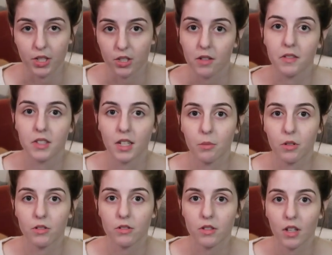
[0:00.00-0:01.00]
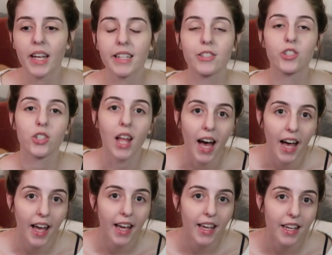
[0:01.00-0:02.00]
are my service animals. In
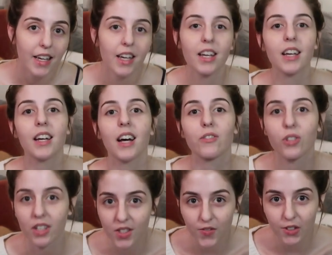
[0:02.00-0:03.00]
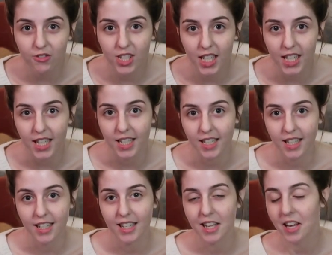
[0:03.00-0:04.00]
July of
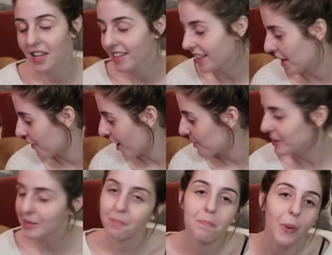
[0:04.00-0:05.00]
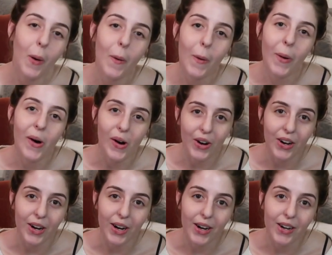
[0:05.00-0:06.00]
2015, Levi was
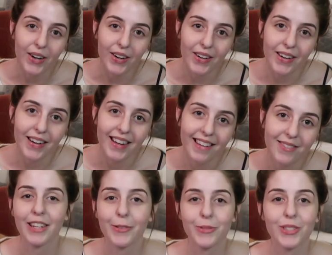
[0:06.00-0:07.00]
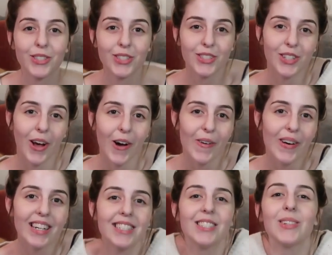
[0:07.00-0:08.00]
born and he was so
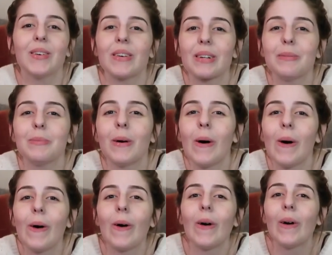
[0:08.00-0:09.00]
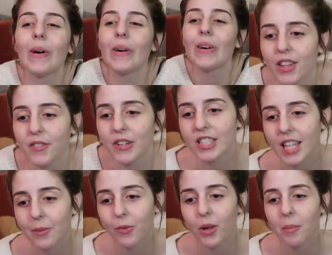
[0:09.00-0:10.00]
adorable. The first
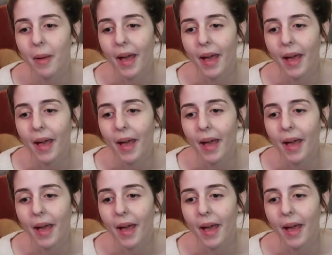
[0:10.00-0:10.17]
time we